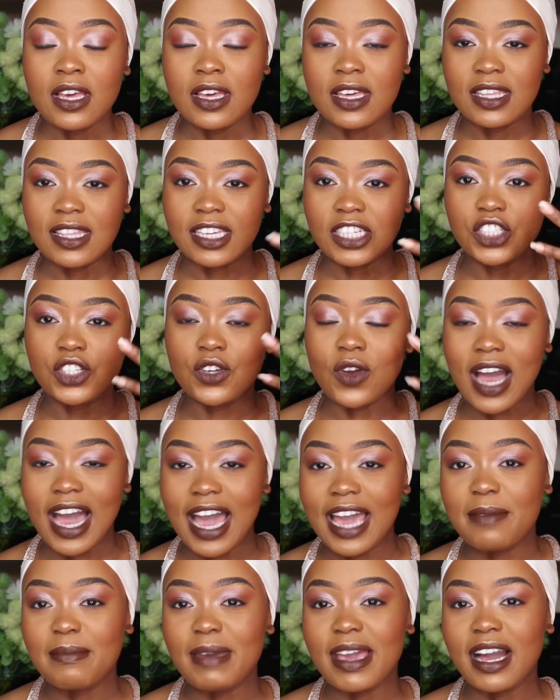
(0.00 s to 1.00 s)

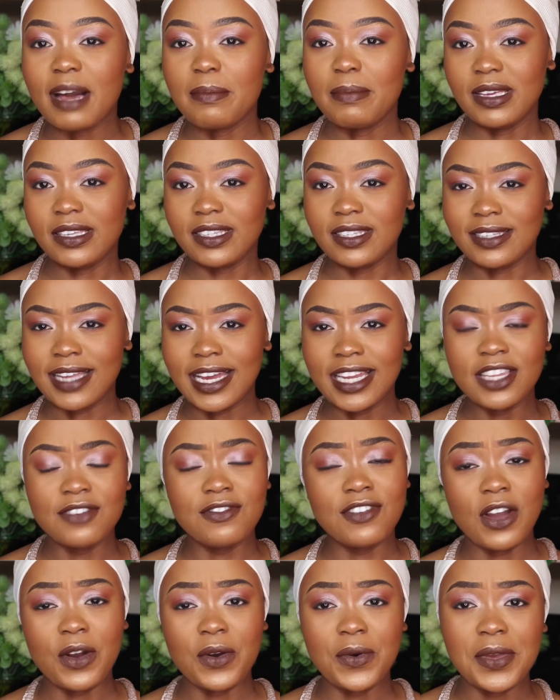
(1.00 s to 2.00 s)
eye makeup is done if
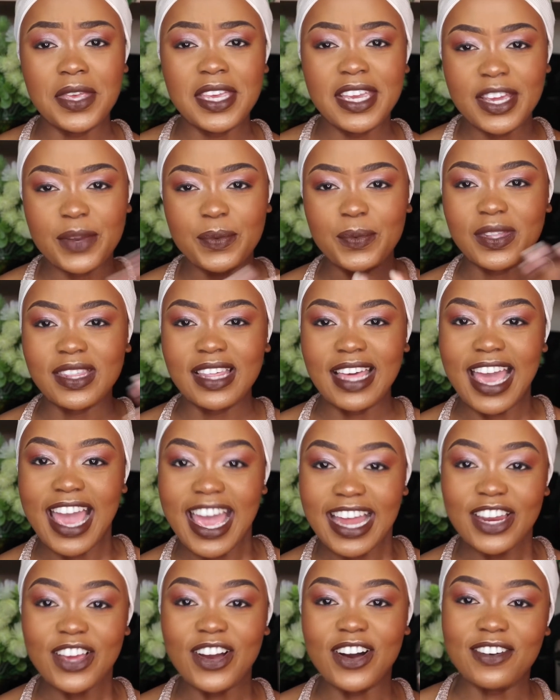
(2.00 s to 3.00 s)
you're going in with
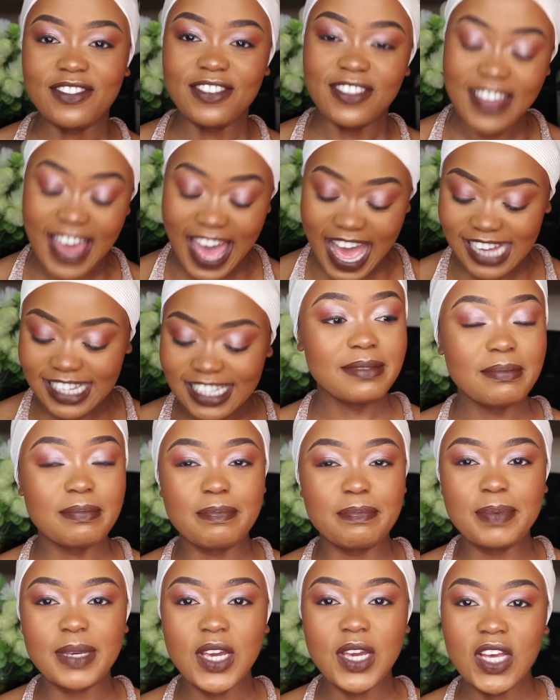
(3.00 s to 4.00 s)
any of that.
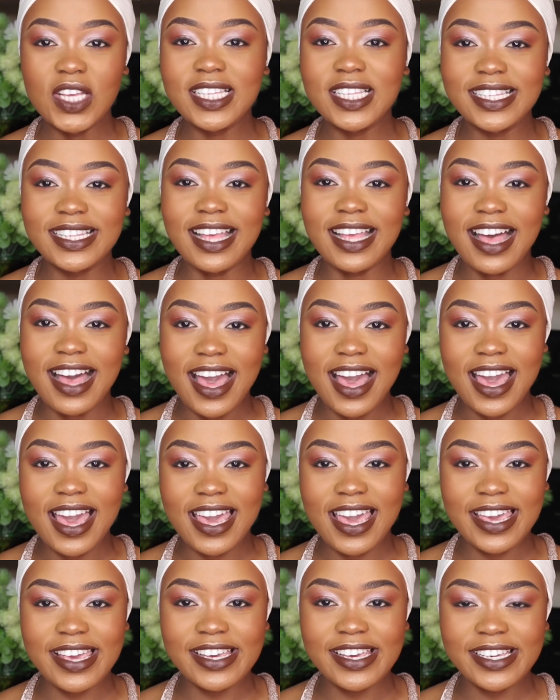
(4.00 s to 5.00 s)
Because
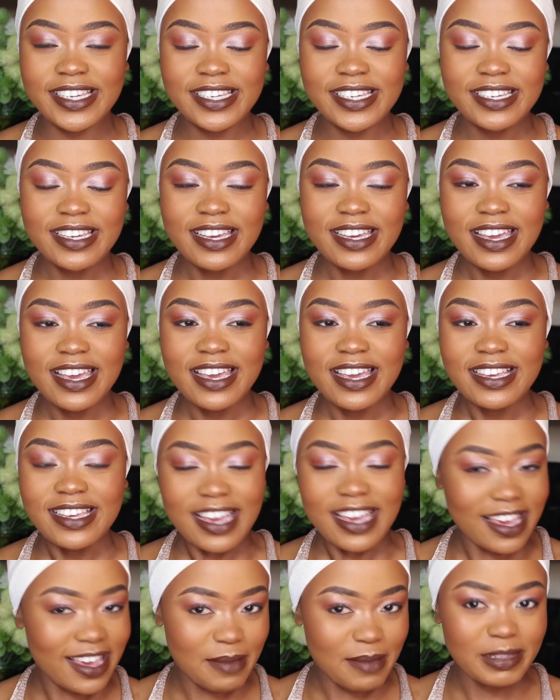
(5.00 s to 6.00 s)
I
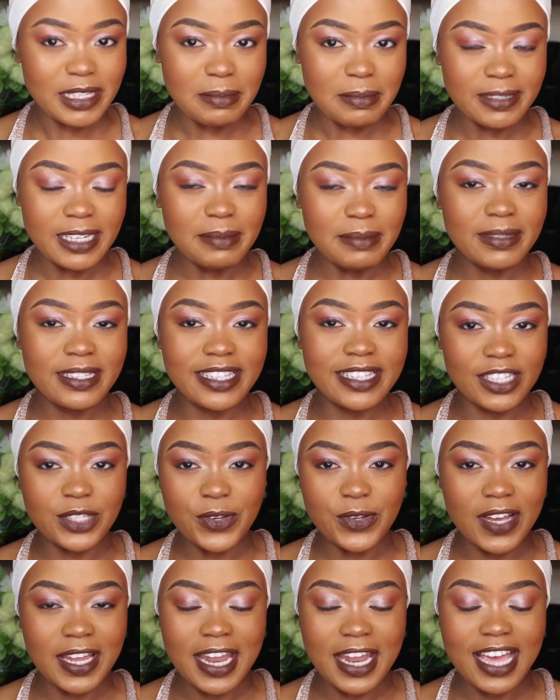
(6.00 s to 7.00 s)
am sometimes
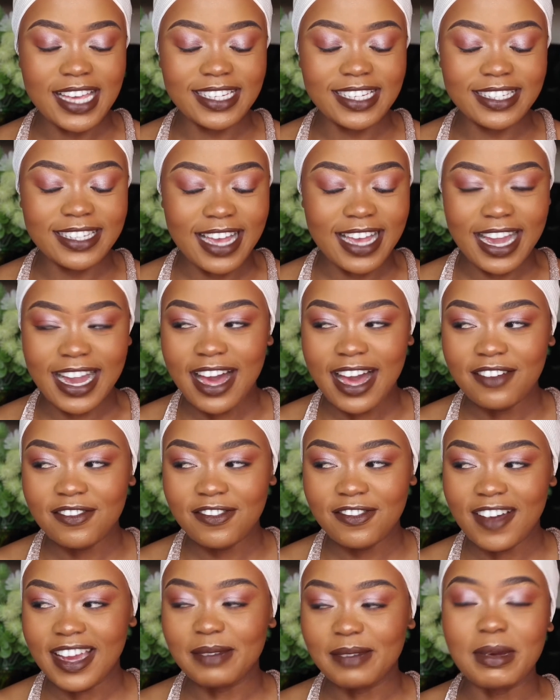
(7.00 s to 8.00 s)
disorganized, I can't
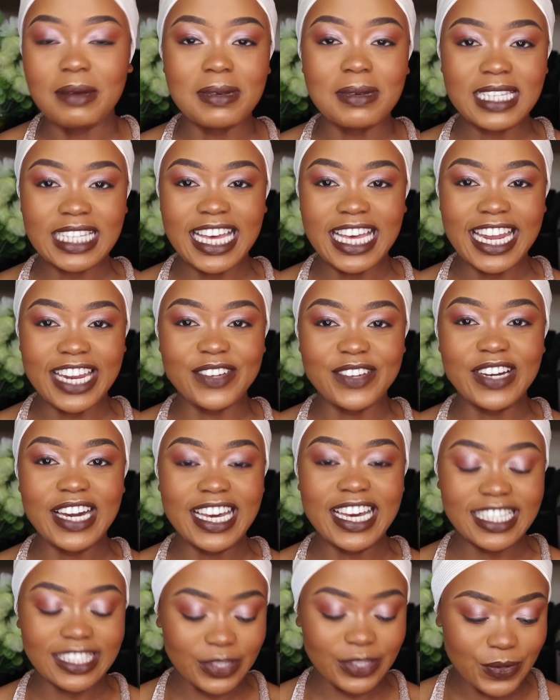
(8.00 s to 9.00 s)
find my mascara, you
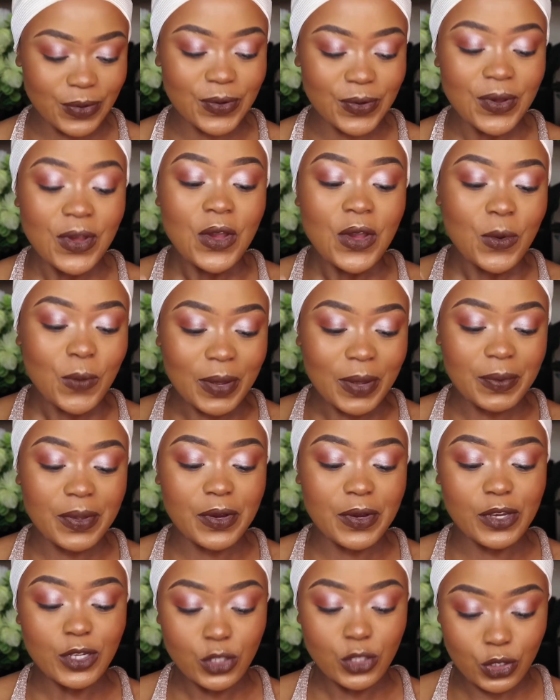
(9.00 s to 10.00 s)
guys. So what we're
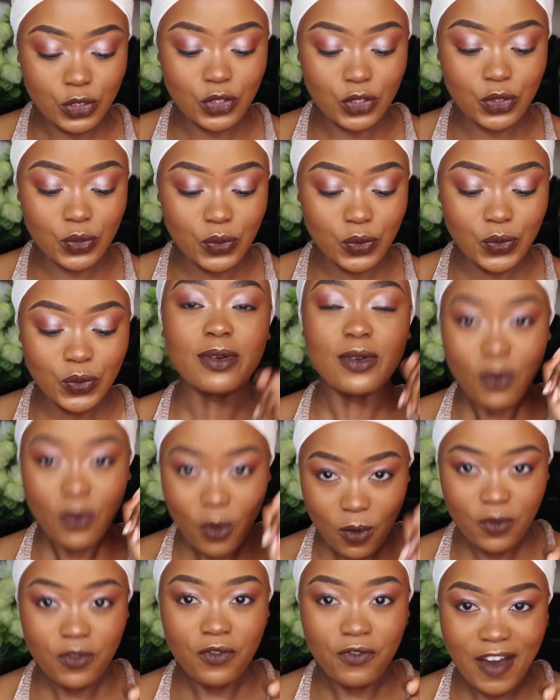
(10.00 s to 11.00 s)
going to do,
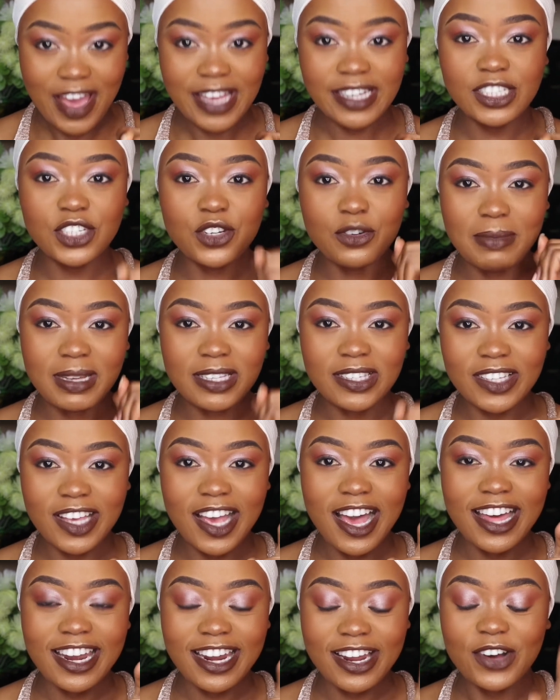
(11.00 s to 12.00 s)
find your
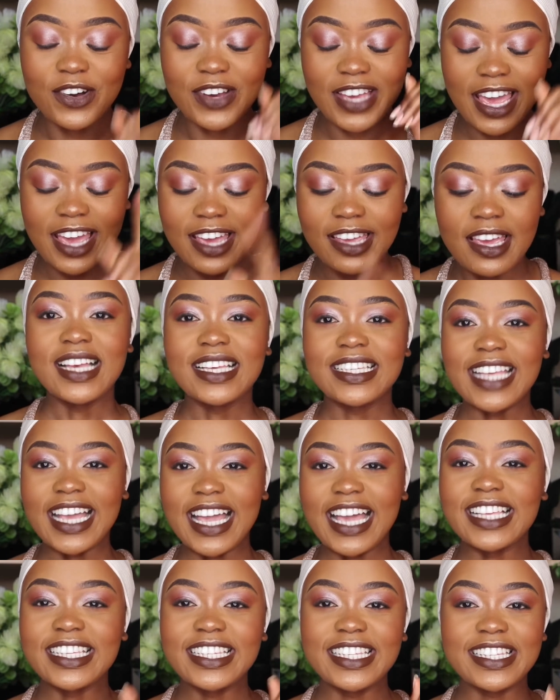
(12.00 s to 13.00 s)
mascara. Okay,
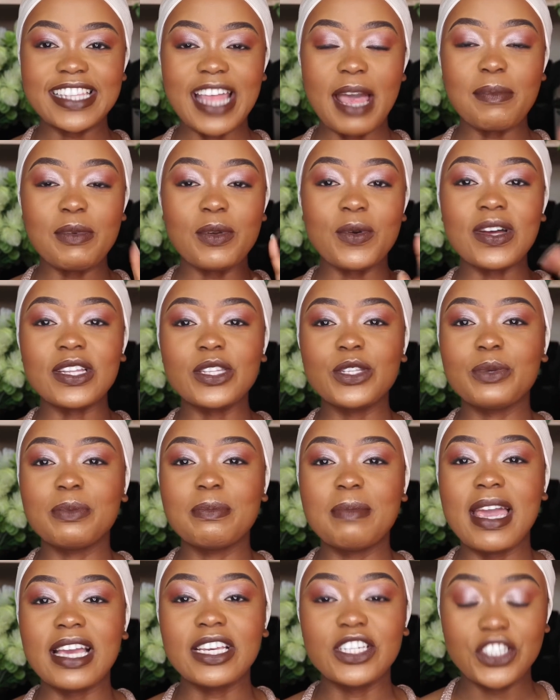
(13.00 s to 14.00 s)
second step, you want to
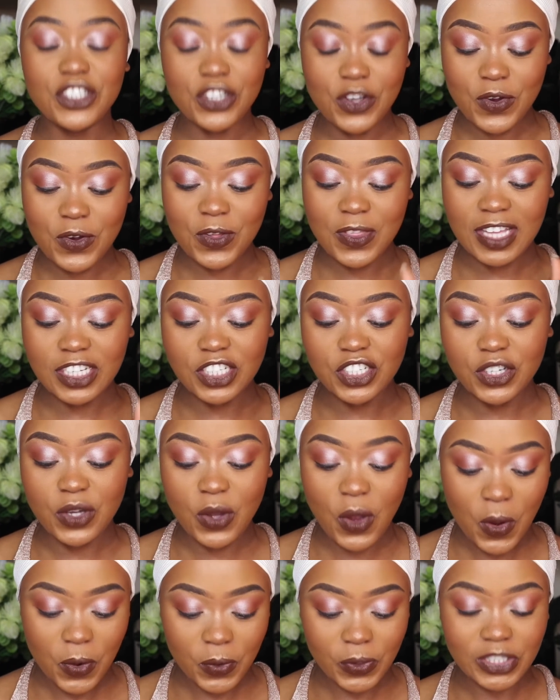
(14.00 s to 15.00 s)
make sure that you
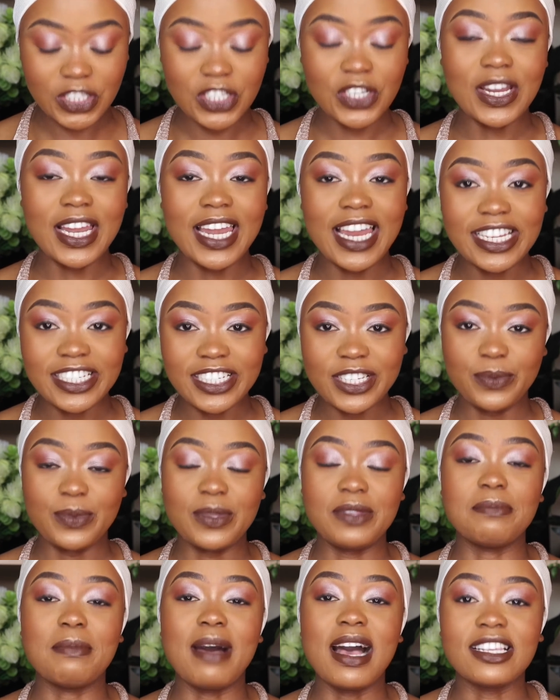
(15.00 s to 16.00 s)
coat your lashes
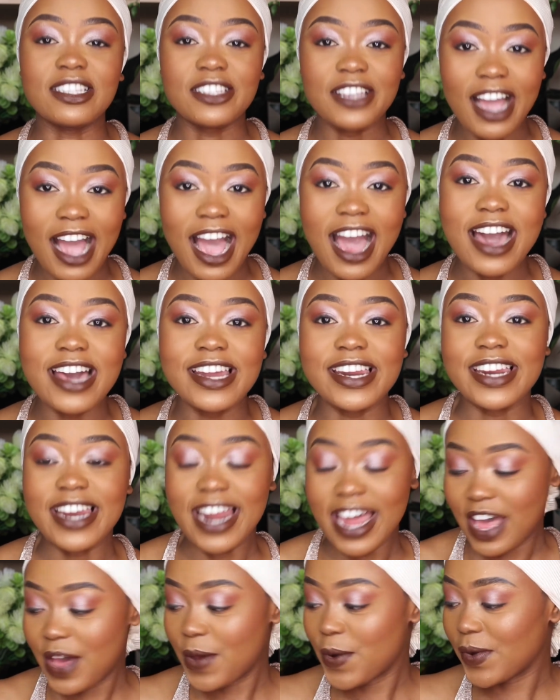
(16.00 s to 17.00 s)
with
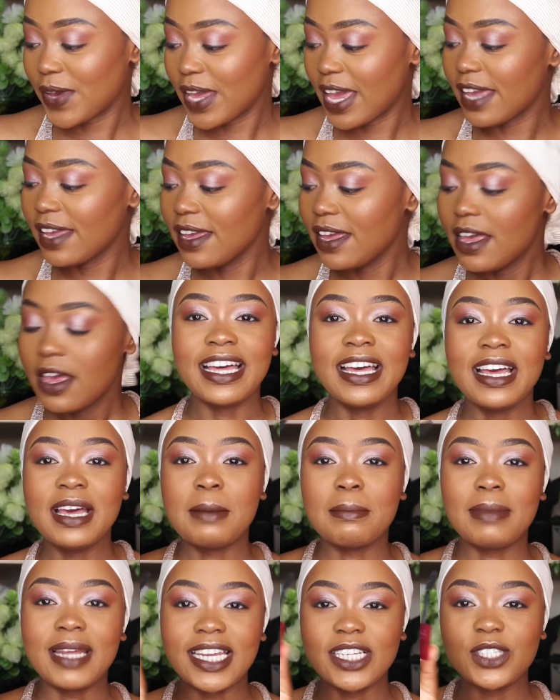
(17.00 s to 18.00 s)
mascara. Okay,
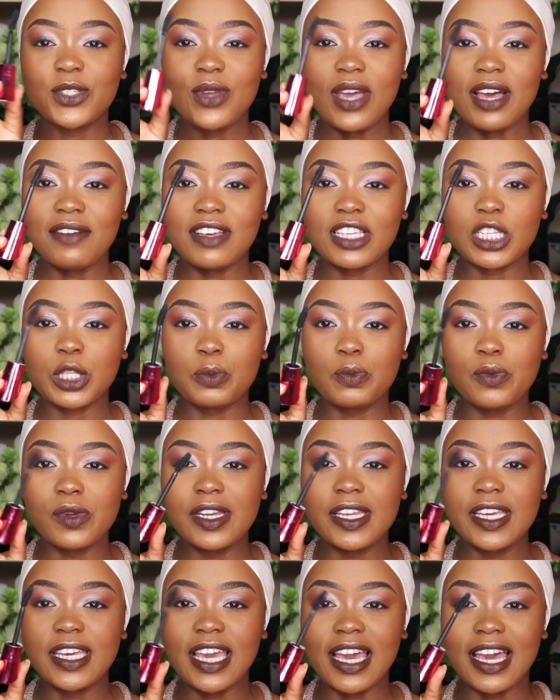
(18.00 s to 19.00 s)
but I do have a
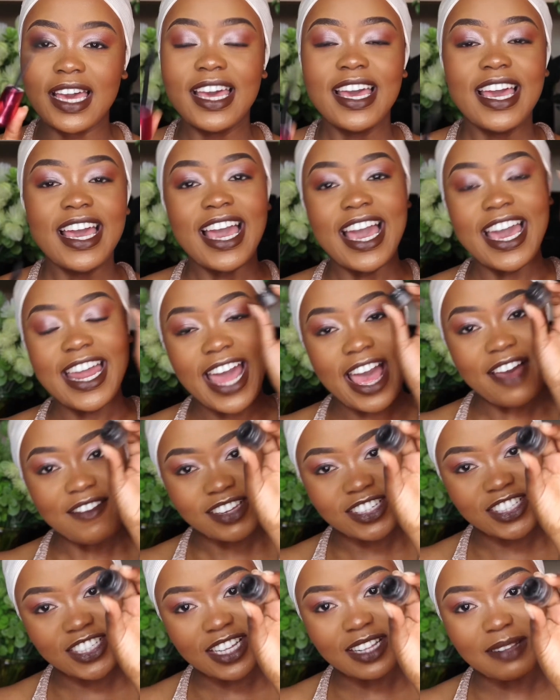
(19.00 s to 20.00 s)
spoolie here and have
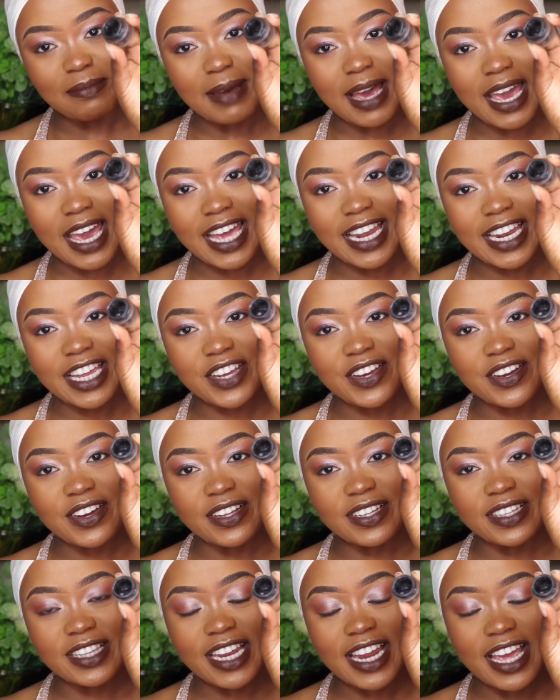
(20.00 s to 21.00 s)
a gel by LA
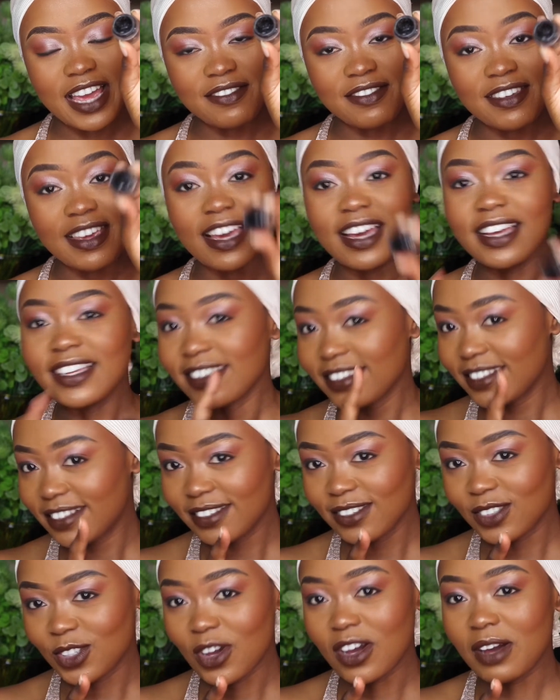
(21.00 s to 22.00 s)
Girl that I have here.
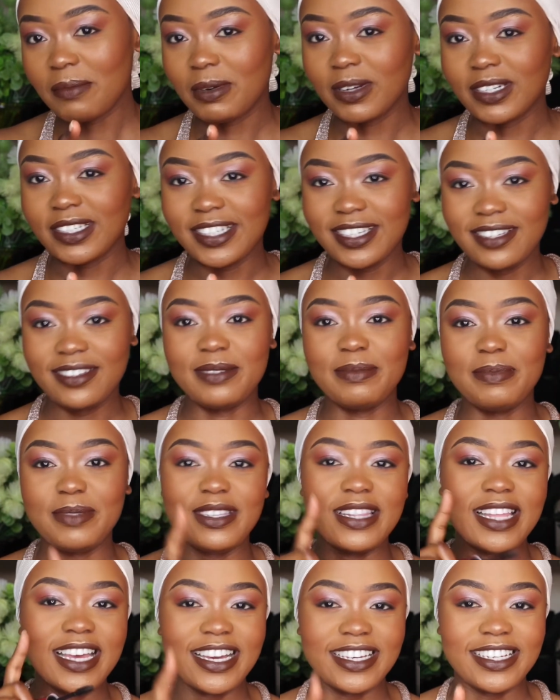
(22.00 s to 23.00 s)
Talk about tips,
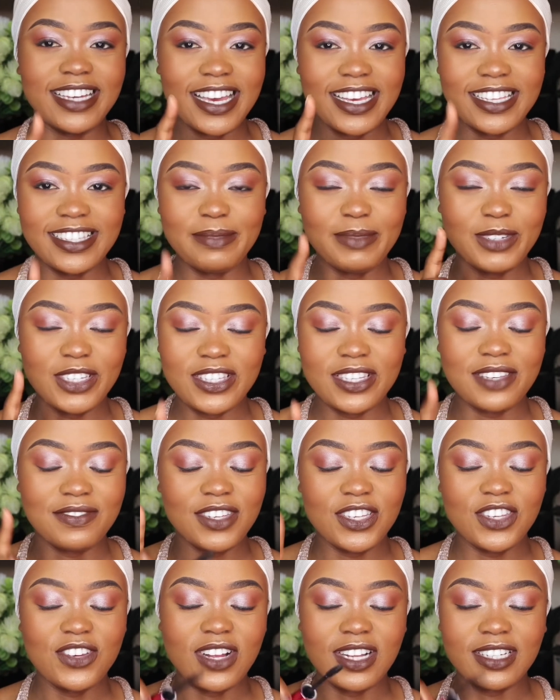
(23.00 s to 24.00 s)
like guys, I'm just
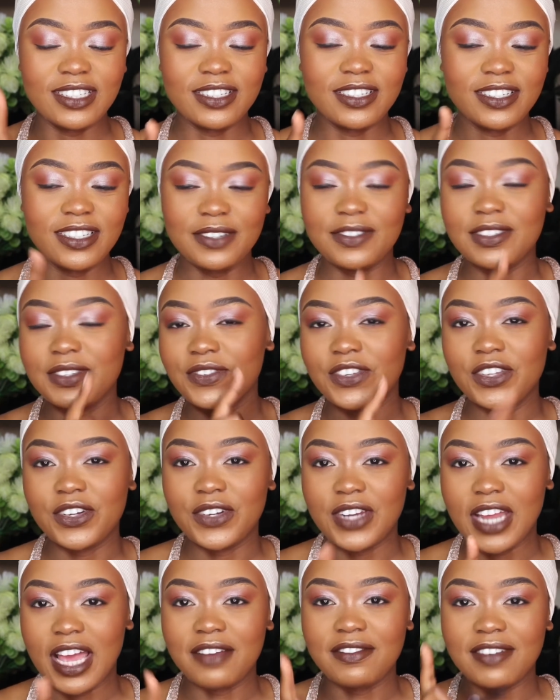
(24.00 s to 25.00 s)
giving you alternatives if you
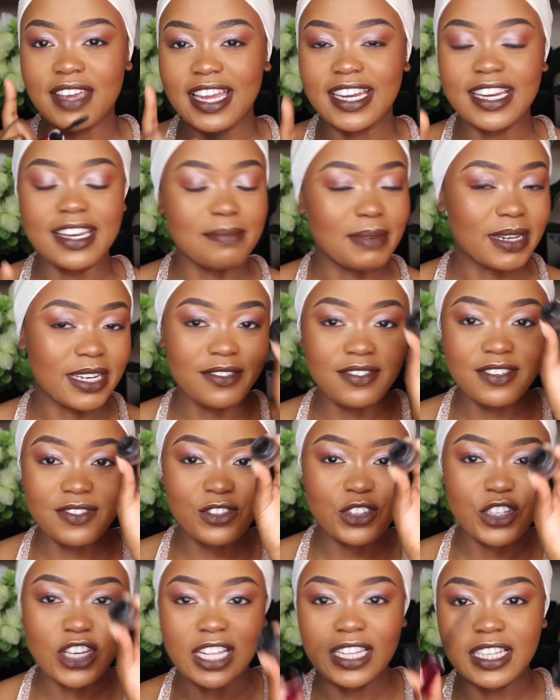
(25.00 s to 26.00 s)
don't have any. But if you've
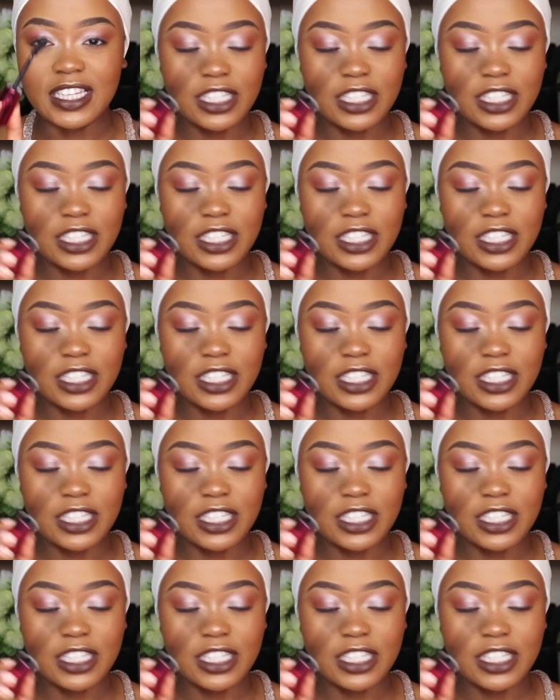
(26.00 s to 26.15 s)
gel in the